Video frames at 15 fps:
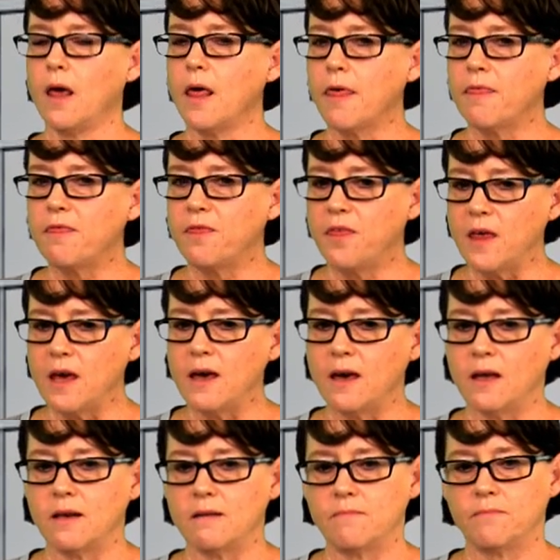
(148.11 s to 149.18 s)

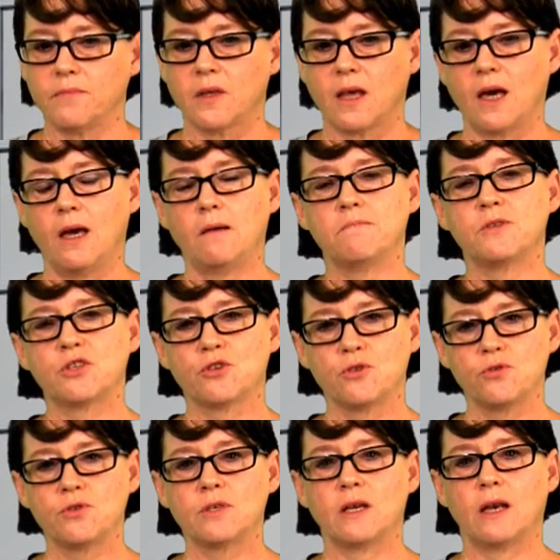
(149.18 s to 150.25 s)
Then came
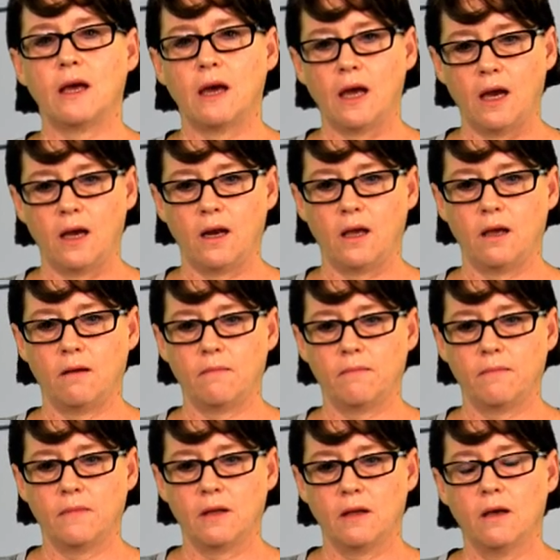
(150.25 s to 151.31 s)
Susan Haney,
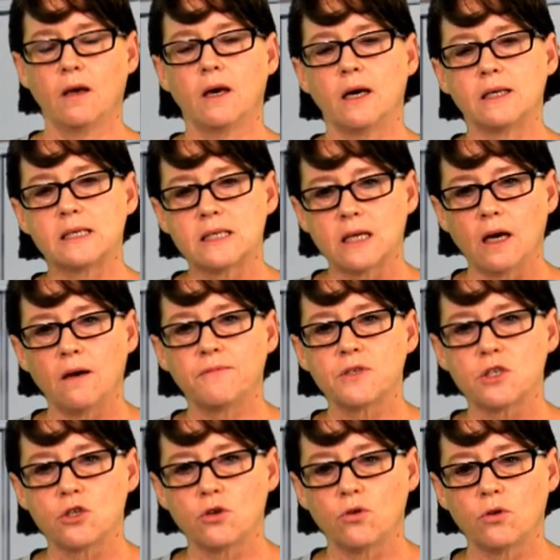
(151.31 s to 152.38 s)
a deaf
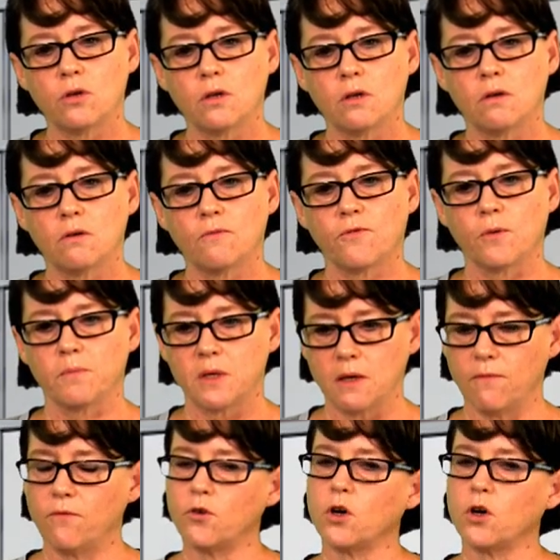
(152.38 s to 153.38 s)
student from Denver,